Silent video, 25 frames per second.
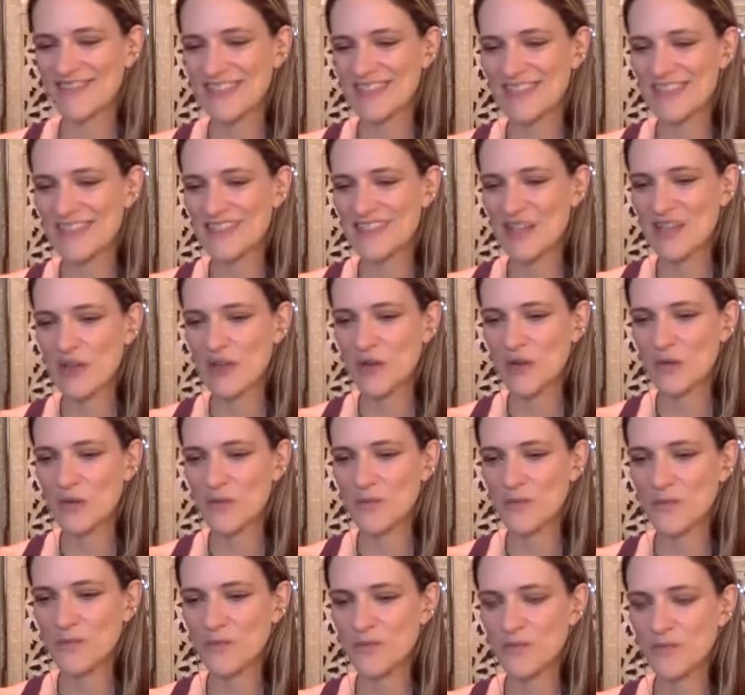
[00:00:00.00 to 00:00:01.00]
So
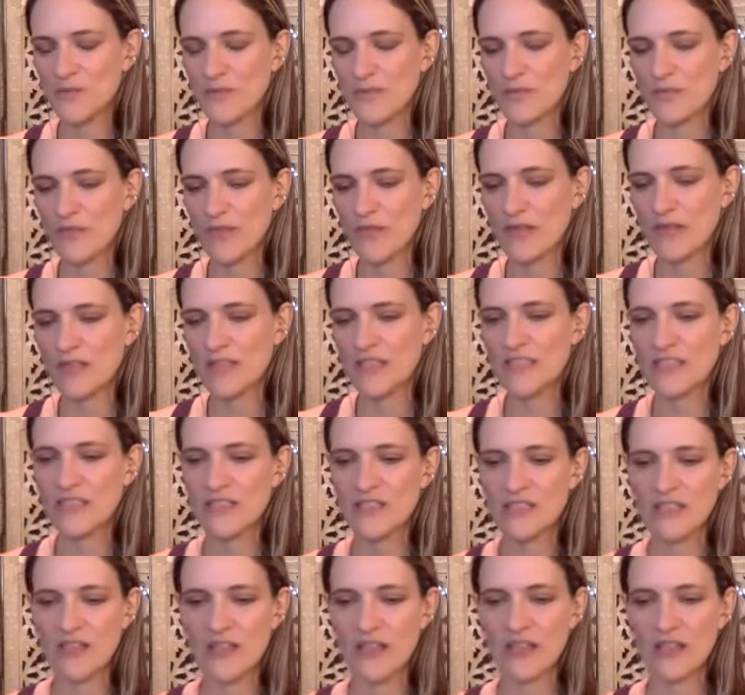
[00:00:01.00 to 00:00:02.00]
let's
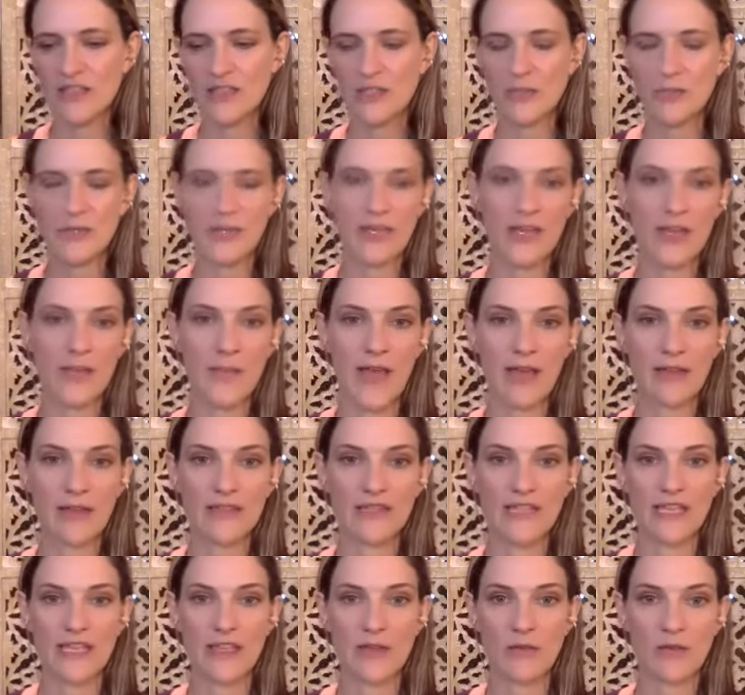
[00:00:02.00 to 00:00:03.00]
just talk a little bit about
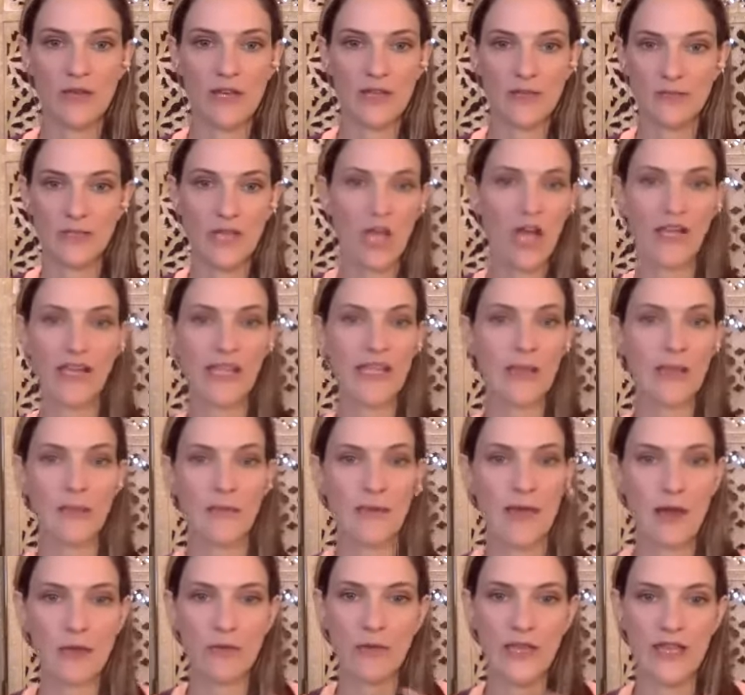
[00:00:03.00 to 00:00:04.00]
what I'm talking
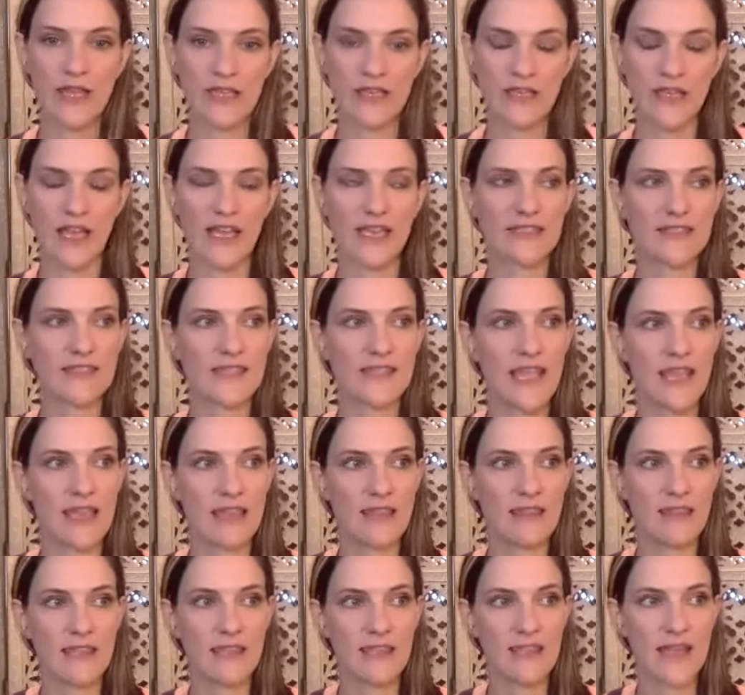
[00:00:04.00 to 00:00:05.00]
about when I say
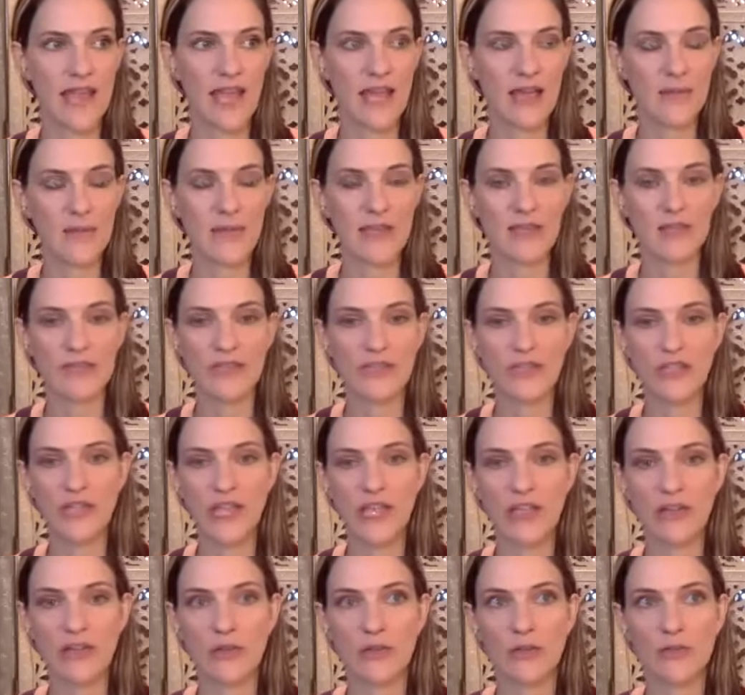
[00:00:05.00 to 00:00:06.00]
the anatomy of the
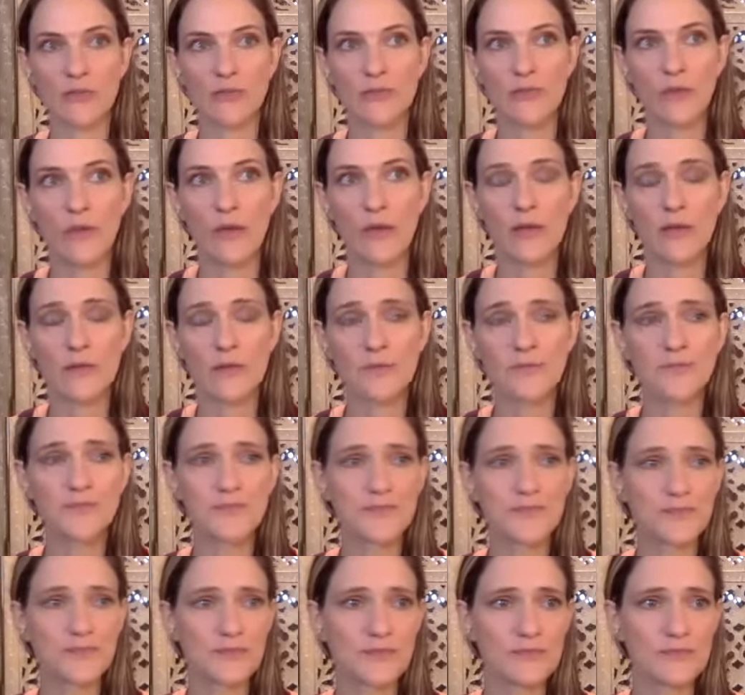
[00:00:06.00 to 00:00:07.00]
channel. Well,
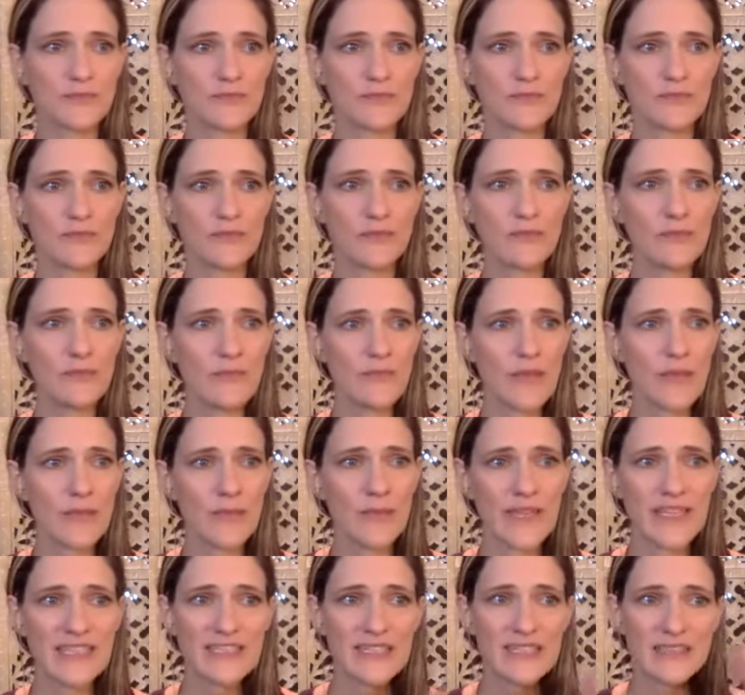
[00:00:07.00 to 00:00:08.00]

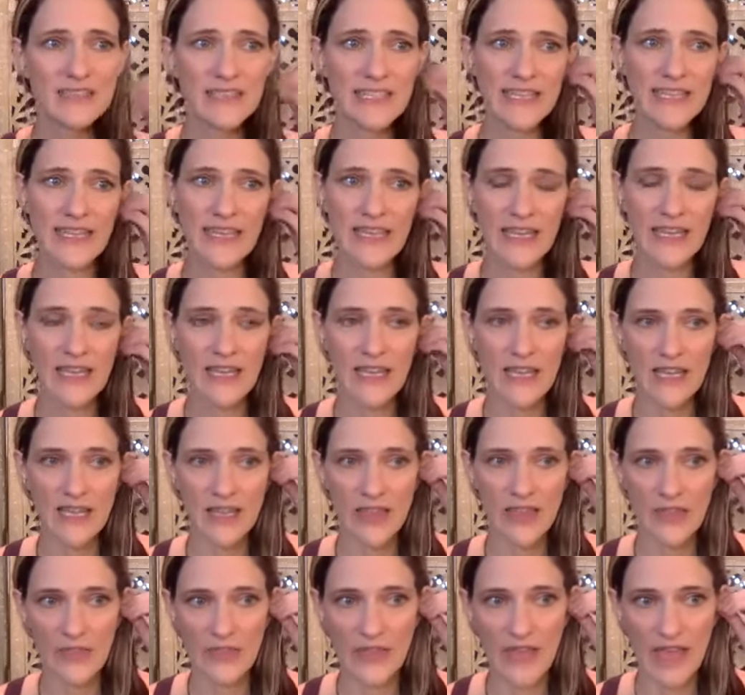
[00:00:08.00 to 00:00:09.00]
basically
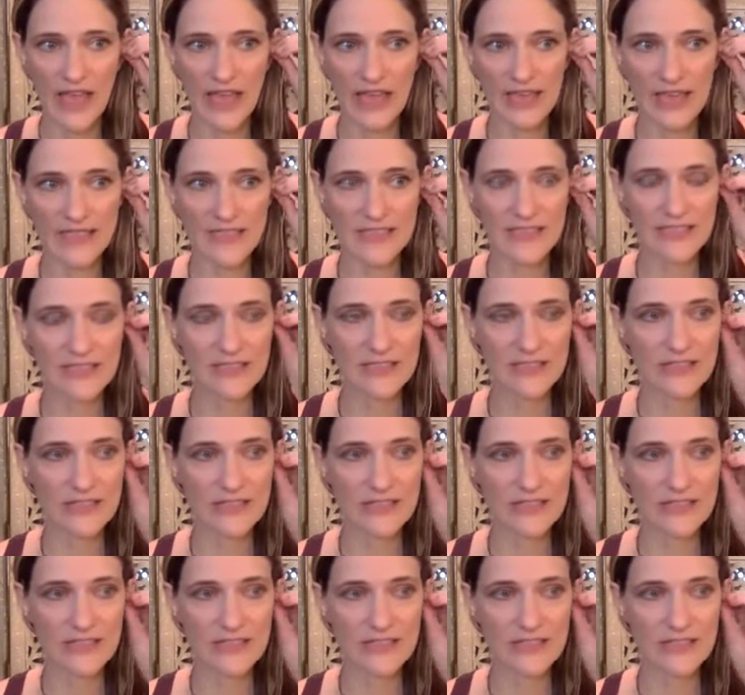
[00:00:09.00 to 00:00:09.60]
that